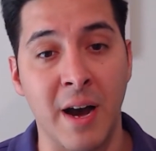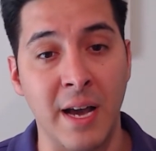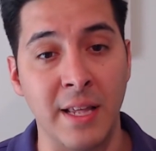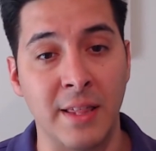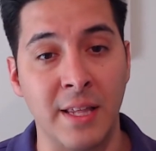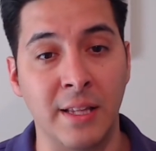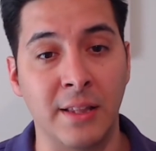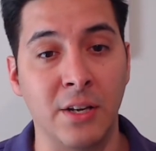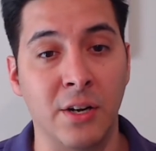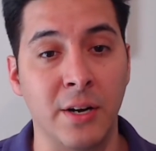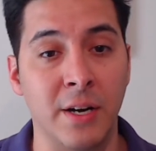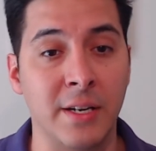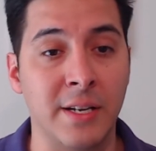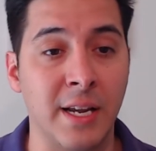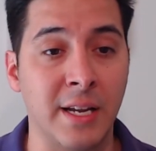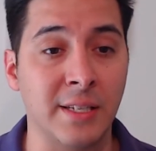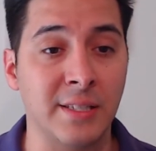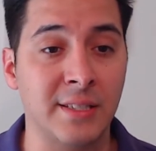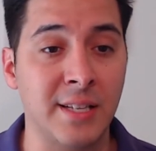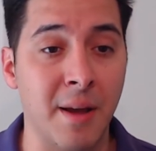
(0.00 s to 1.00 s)
I think they're going to
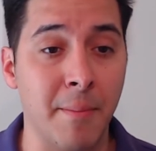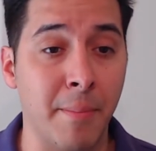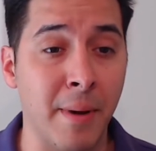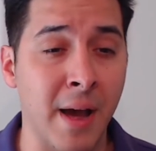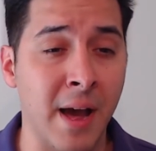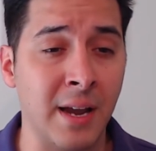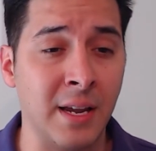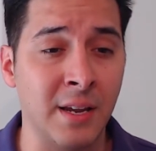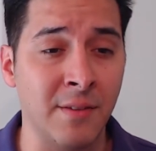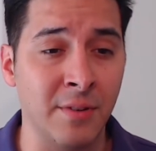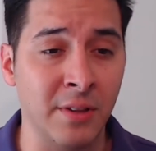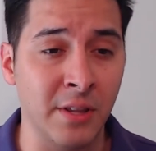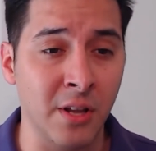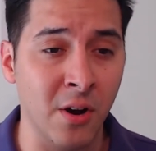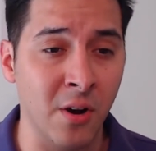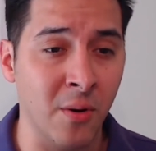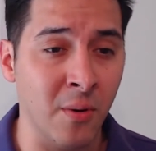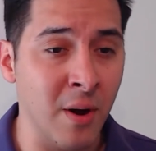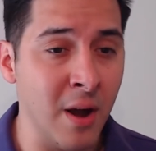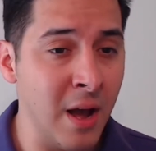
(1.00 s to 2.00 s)
take a step back, even
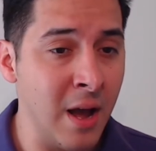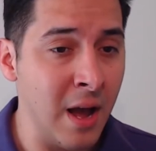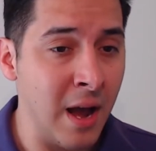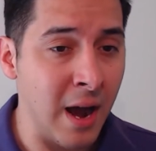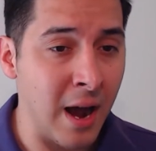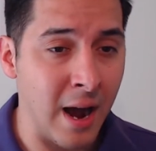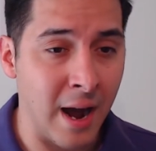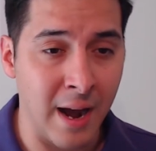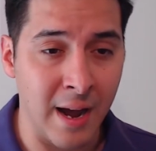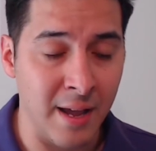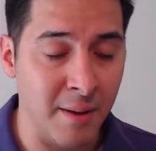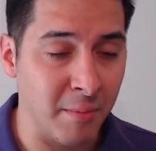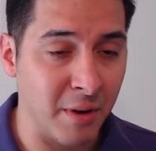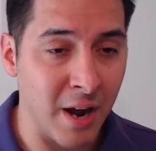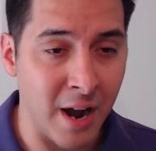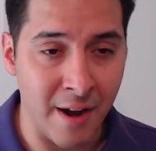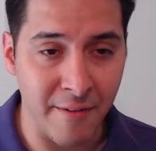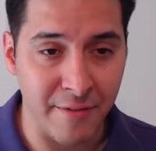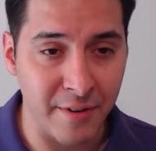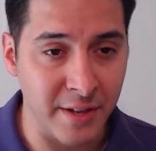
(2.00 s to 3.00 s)
though I am
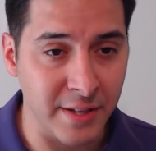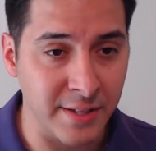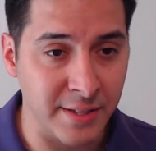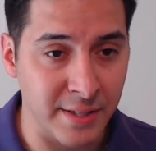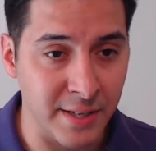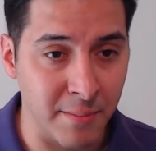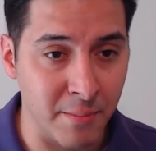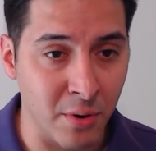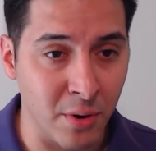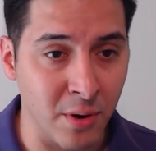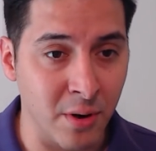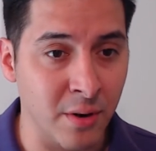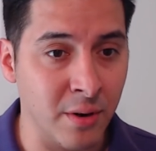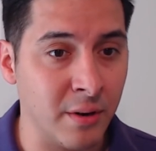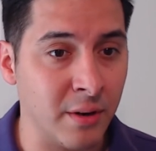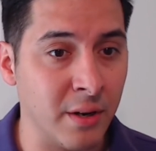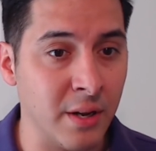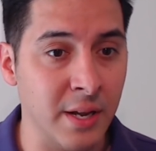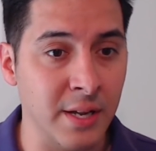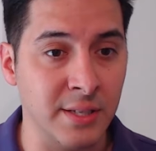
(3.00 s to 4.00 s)
confident
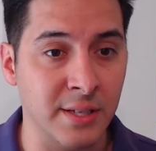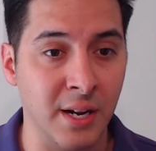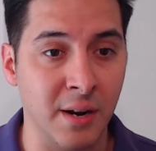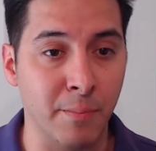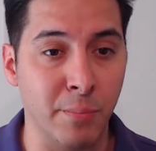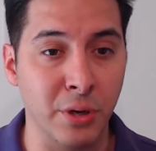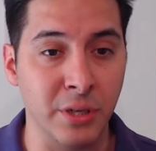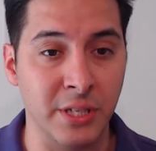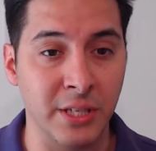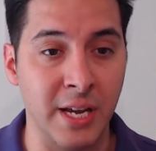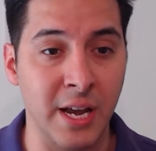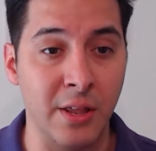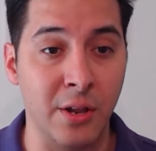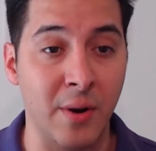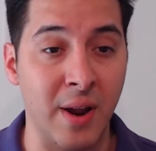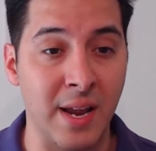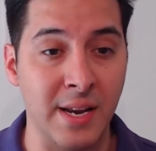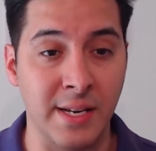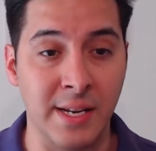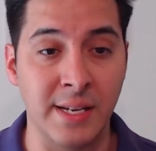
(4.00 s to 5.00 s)
Zimmer is going to put together
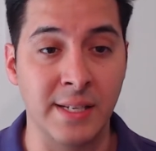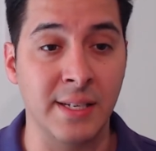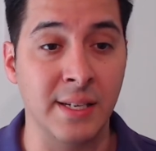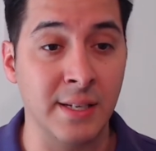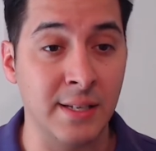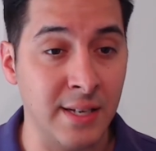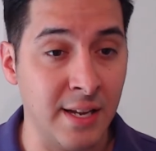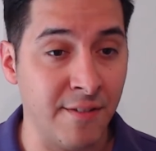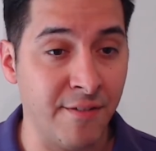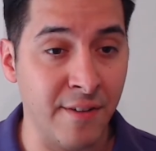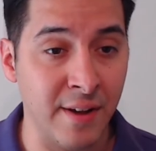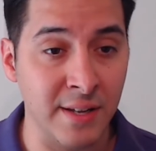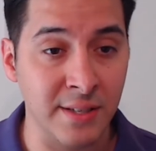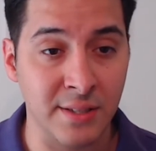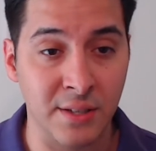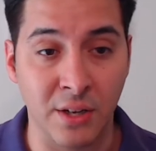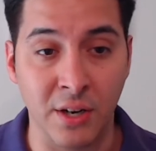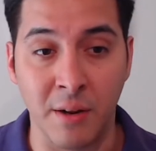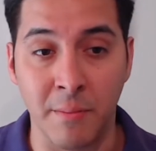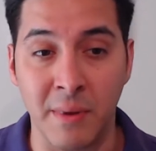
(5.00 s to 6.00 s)
a decent defense.
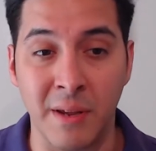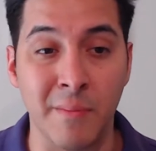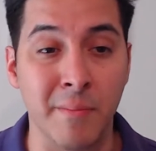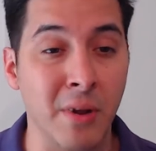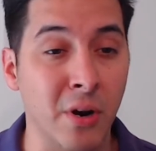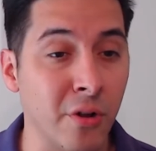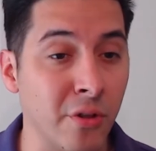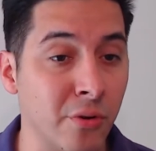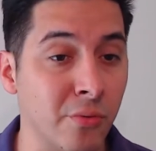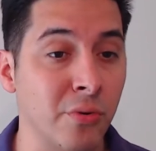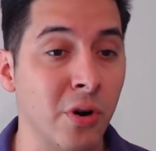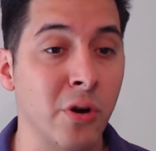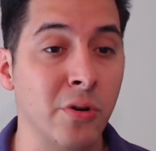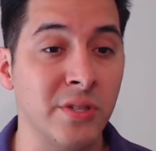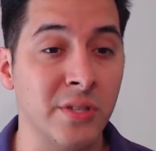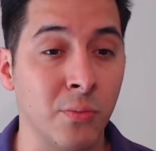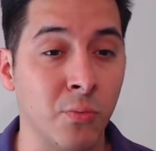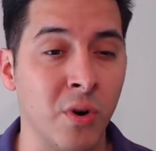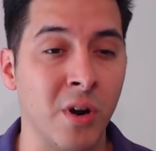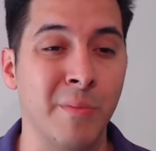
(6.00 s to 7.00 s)
They're going to be middle of the road
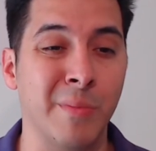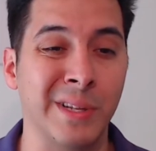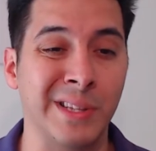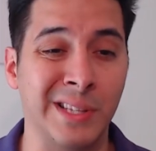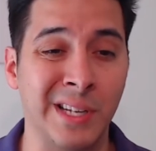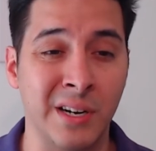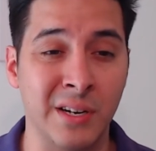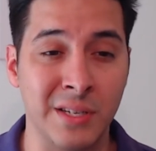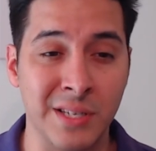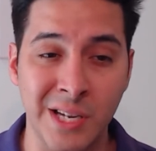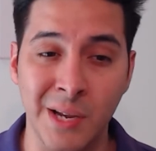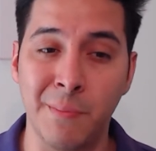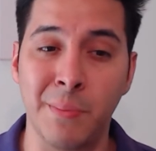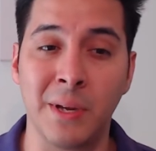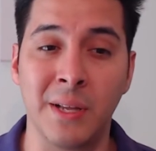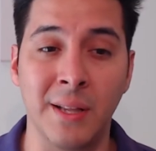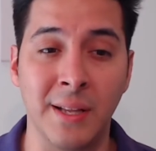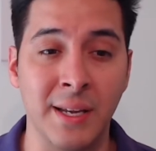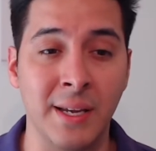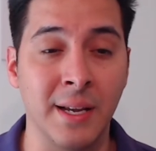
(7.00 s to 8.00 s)
somewhere, but they're
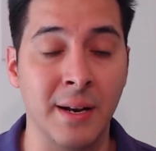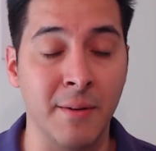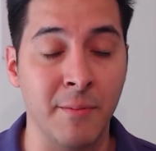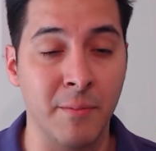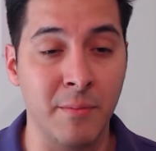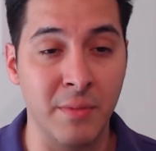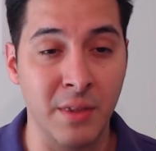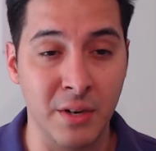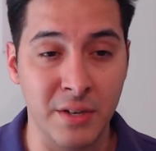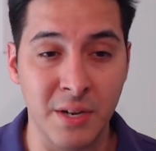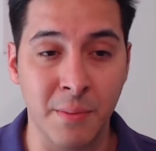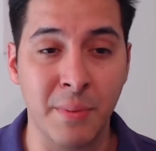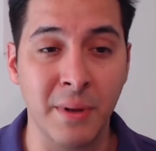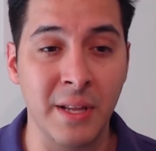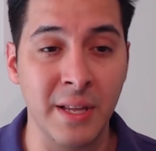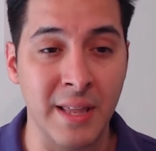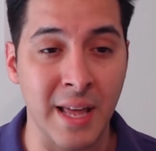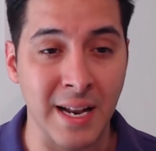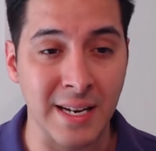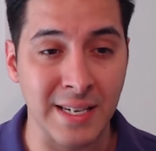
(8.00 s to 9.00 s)
typically that